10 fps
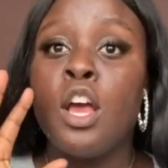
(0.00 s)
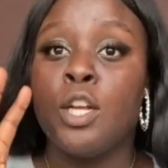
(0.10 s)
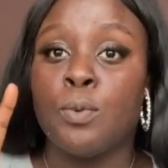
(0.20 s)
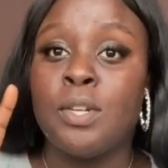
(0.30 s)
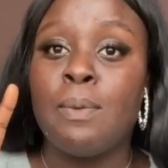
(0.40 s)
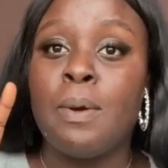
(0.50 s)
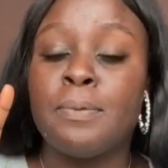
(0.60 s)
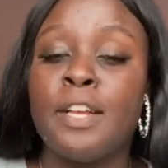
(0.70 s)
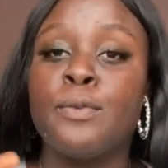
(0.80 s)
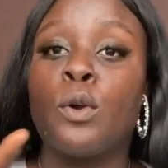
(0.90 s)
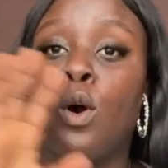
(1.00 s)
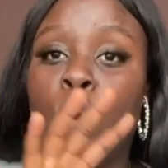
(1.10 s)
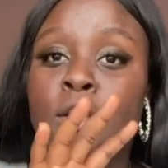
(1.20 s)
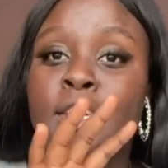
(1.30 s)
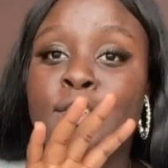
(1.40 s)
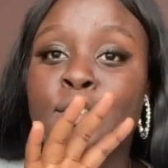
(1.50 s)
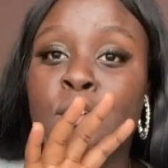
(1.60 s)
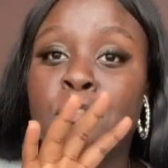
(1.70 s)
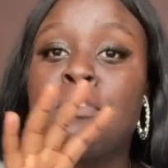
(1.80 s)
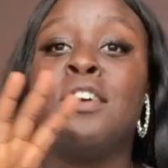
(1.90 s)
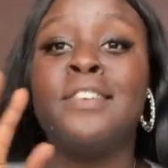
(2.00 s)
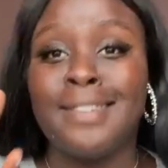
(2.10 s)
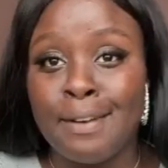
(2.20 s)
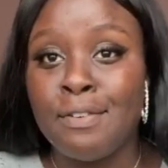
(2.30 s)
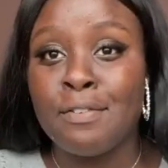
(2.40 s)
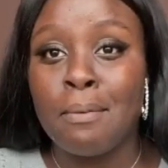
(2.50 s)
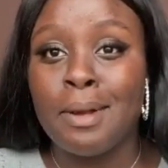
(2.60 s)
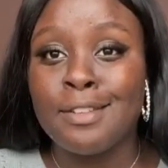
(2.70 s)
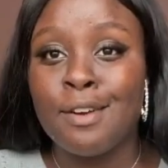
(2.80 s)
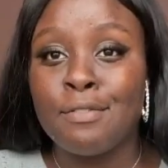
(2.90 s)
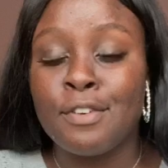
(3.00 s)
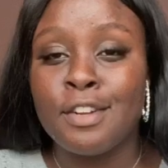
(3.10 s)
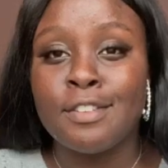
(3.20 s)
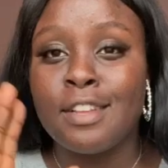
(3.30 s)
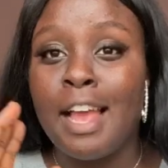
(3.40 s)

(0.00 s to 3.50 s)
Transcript: it's one of them websites where all their stuff are definitely from myself first.